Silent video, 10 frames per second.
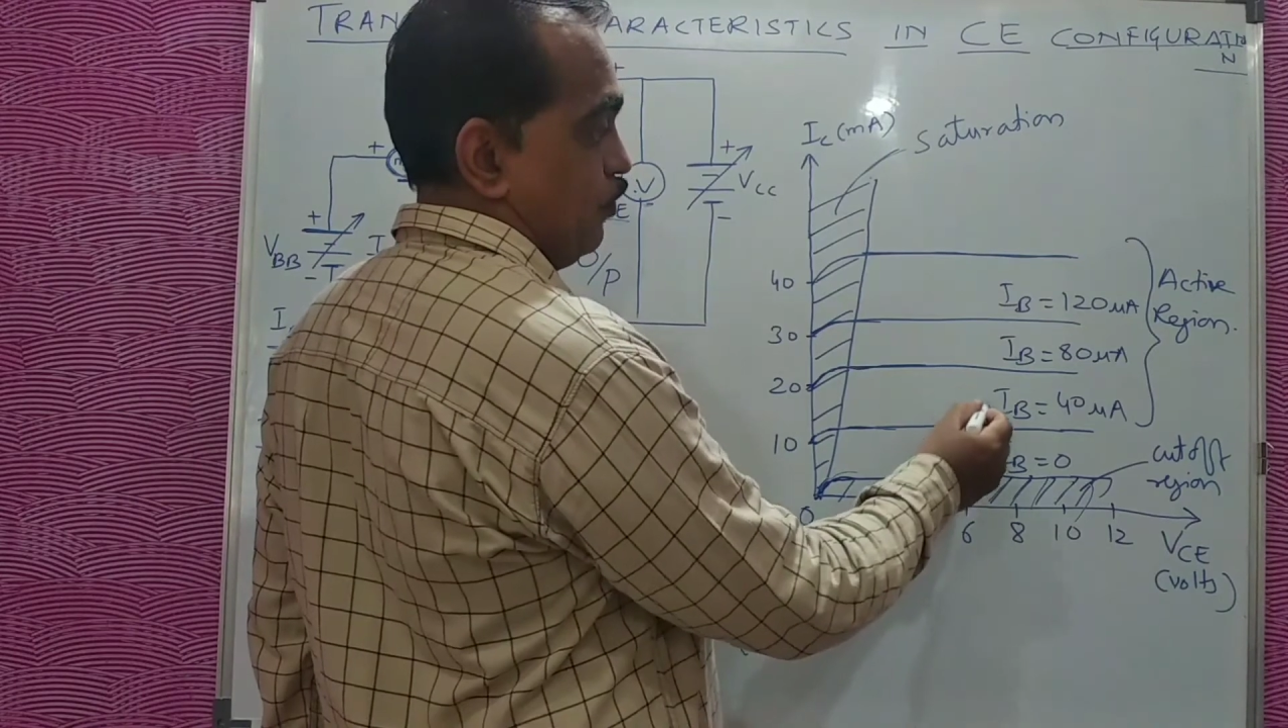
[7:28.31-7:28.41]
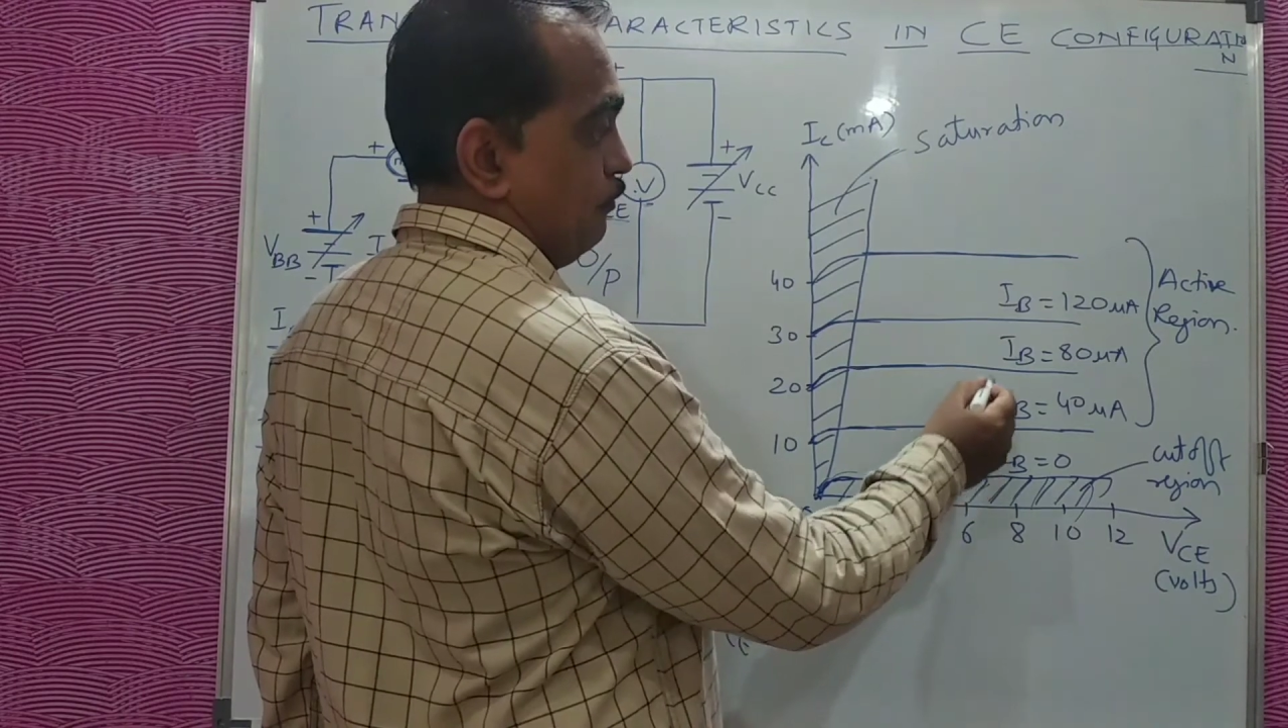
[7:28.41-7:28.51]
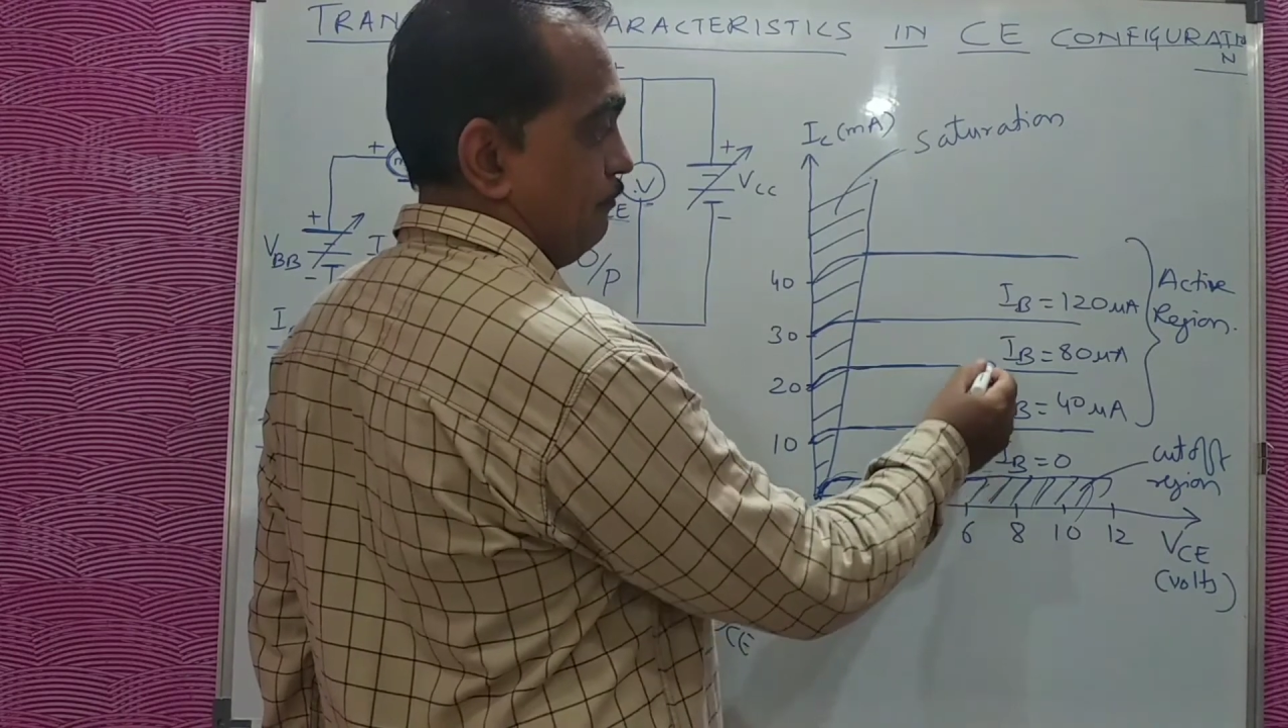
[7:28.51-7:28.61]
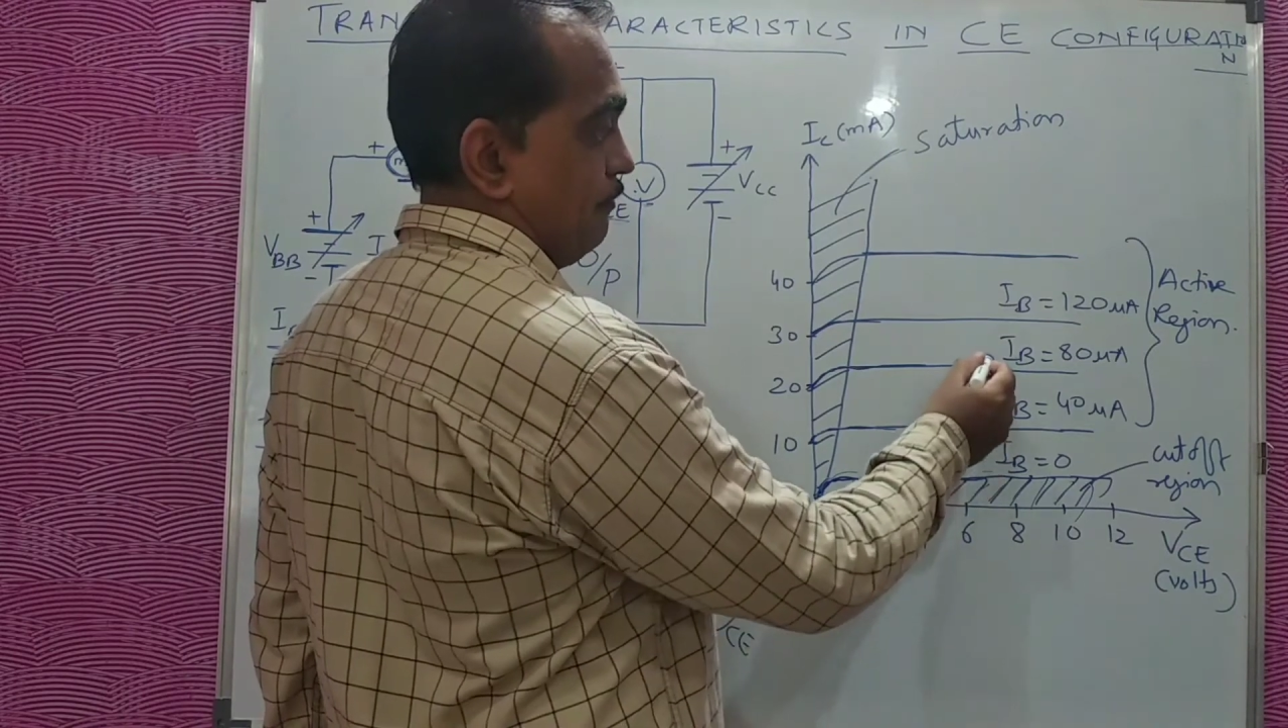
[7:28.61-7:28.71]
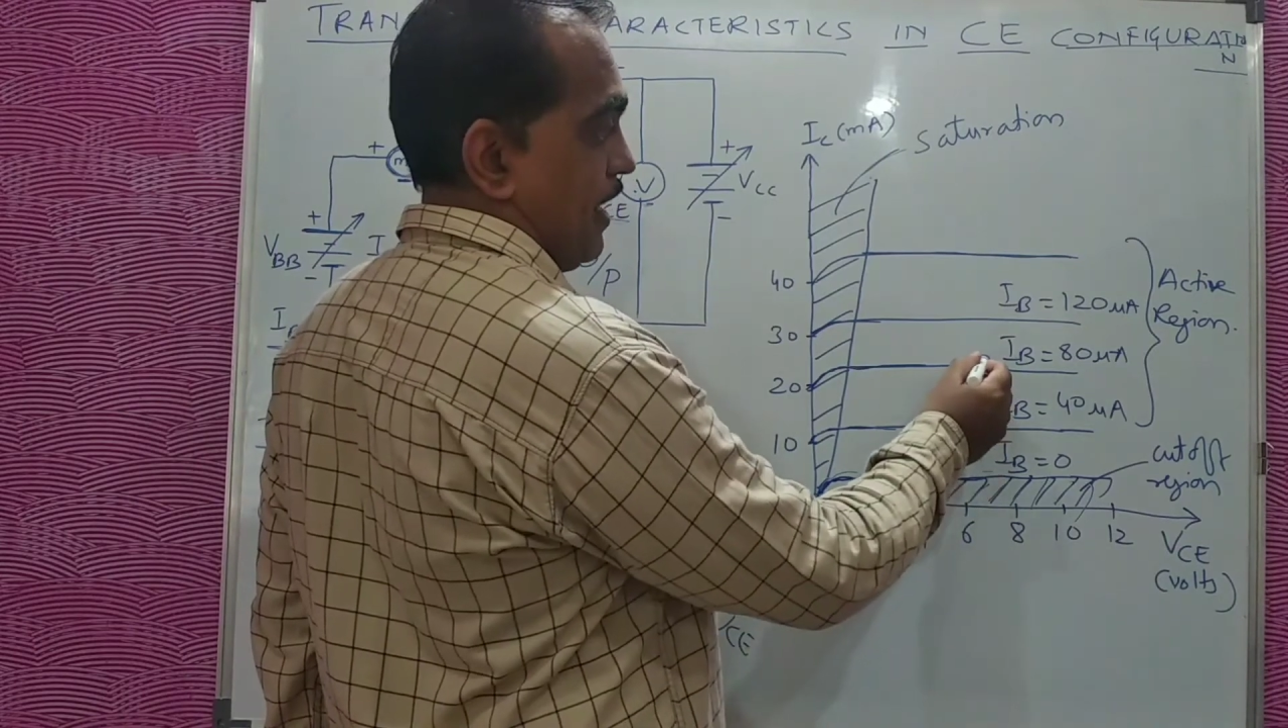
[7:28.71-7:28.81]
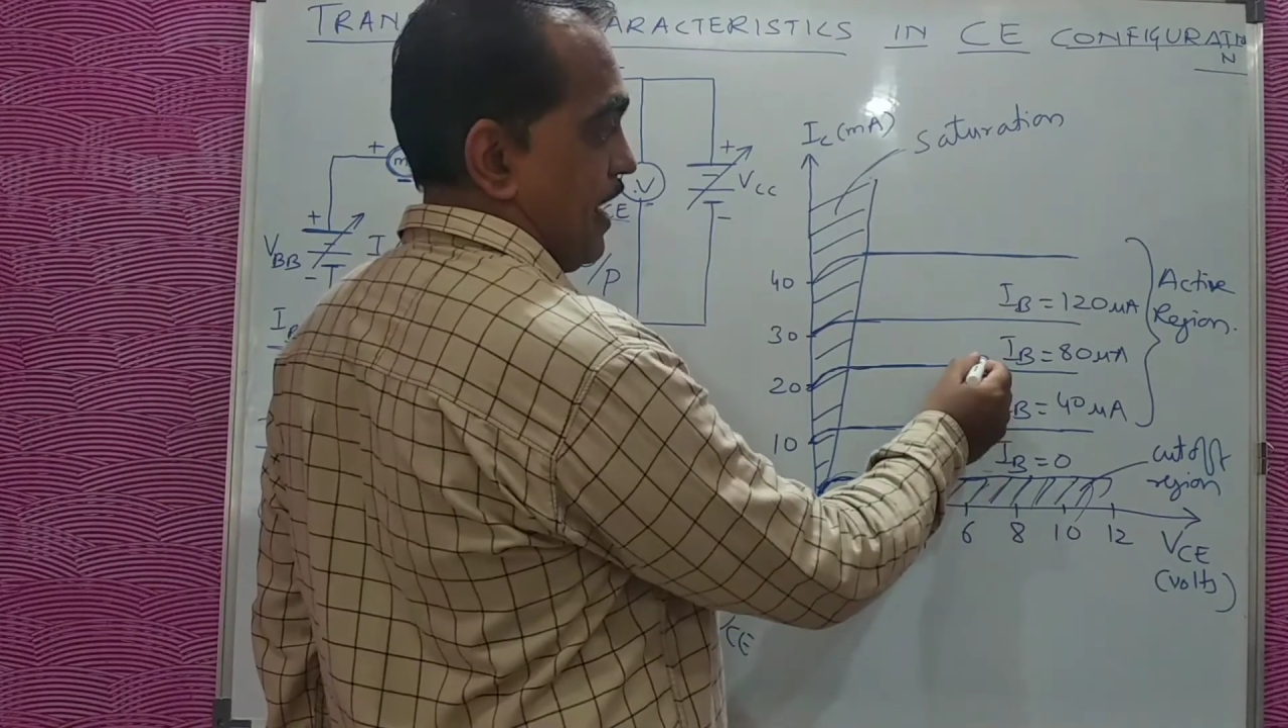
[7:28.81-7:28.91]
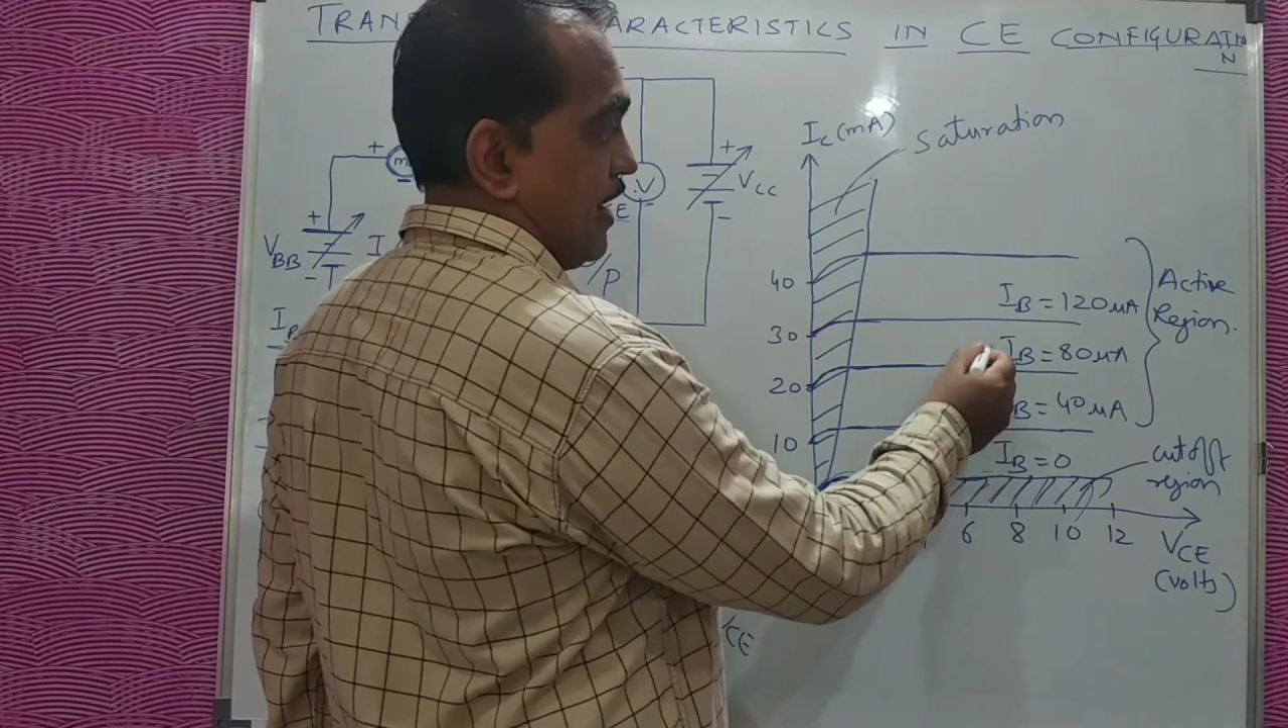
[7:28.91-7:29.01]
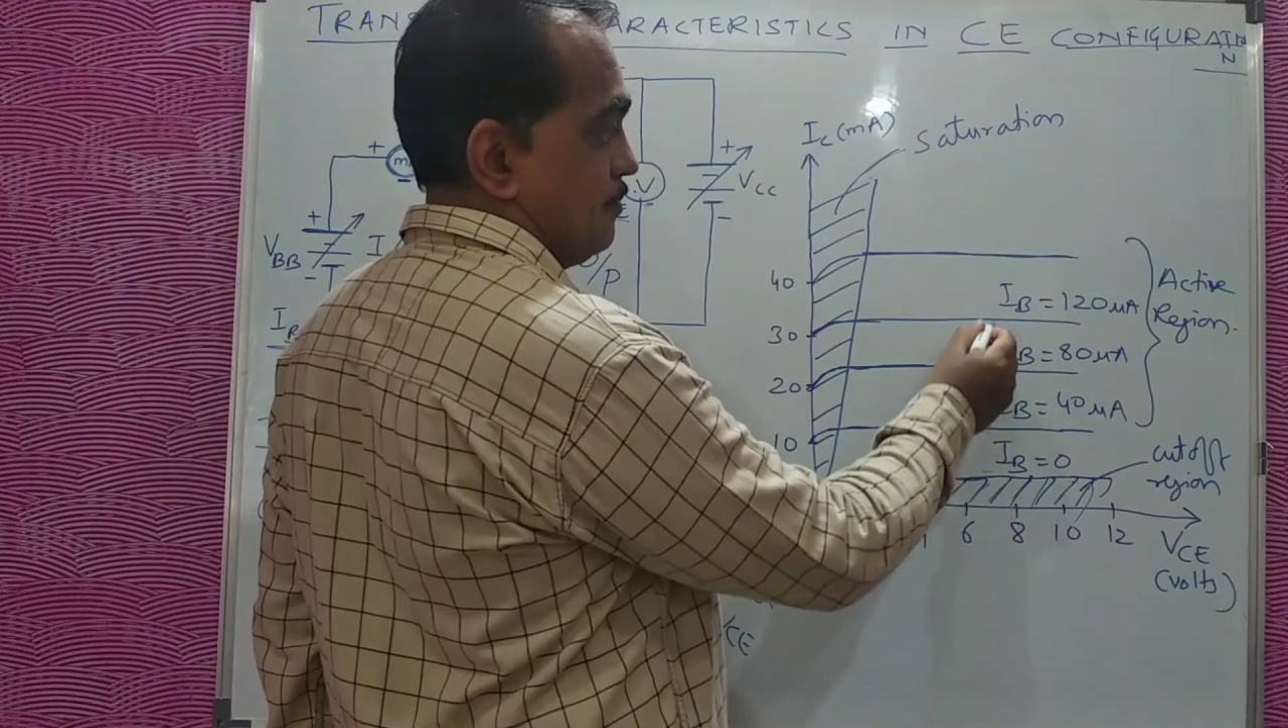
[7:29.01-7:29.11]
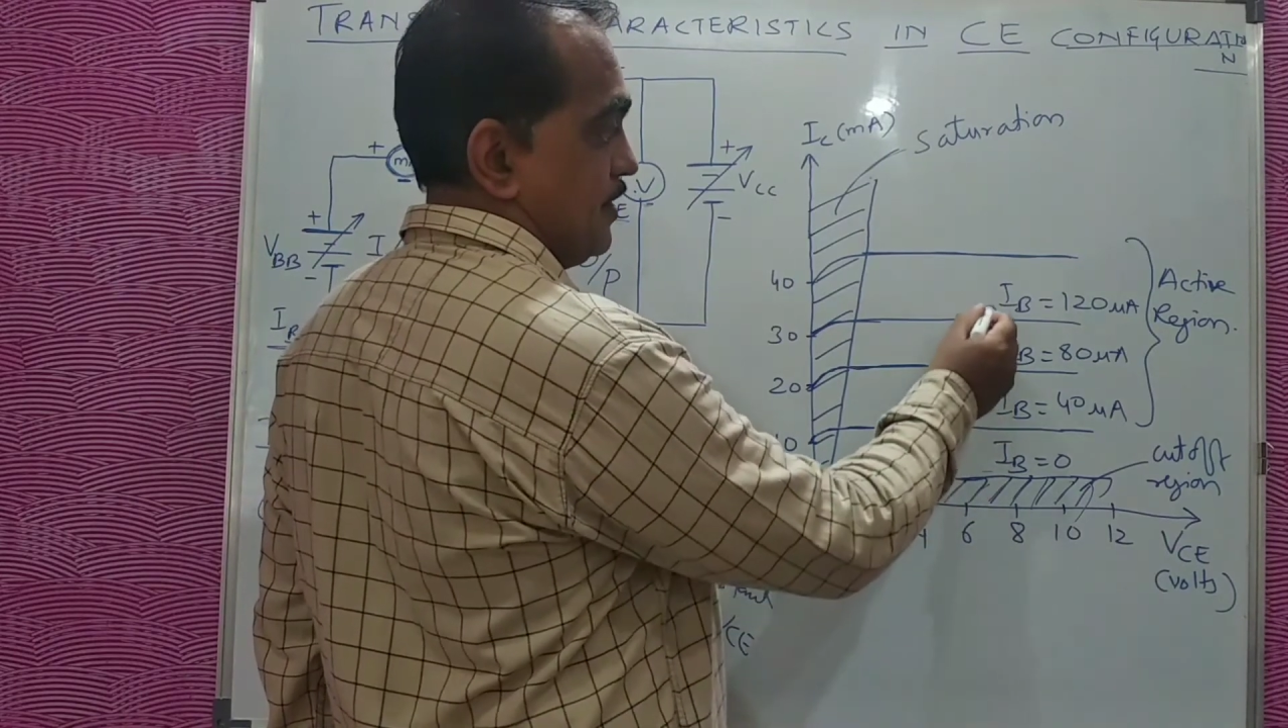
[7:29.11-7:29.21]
of IB,